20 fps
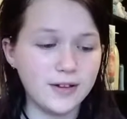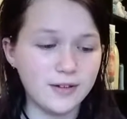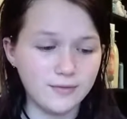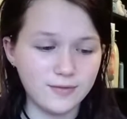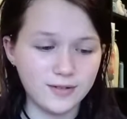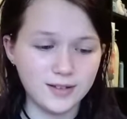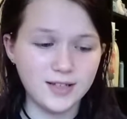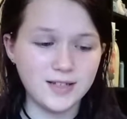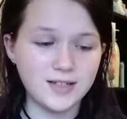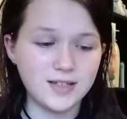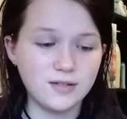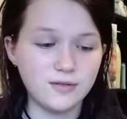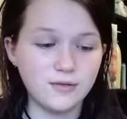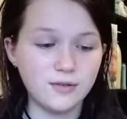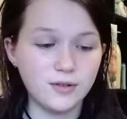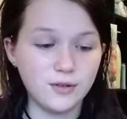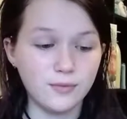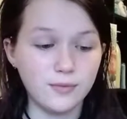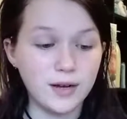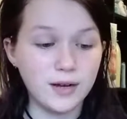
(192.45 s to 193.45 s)
released
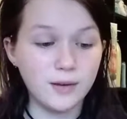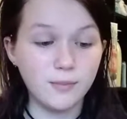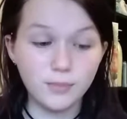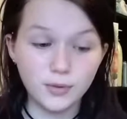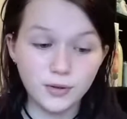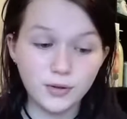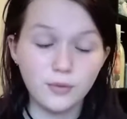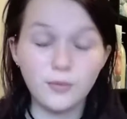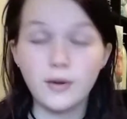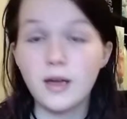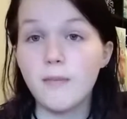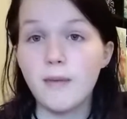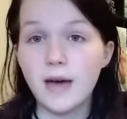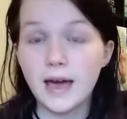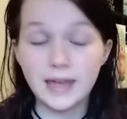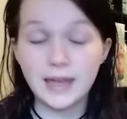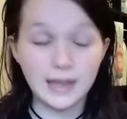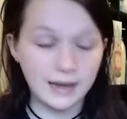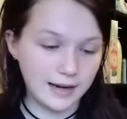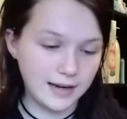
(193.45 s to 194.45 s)
the Red and Blue way
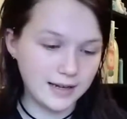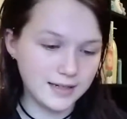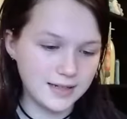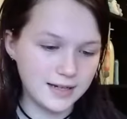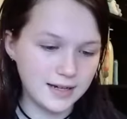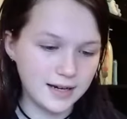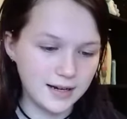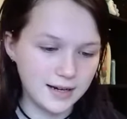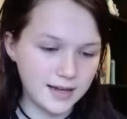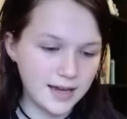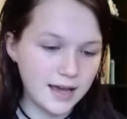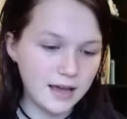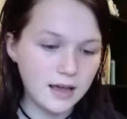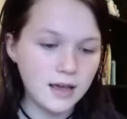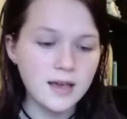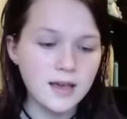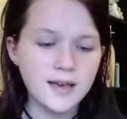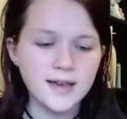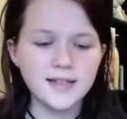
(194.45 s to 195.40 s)
back in 1998.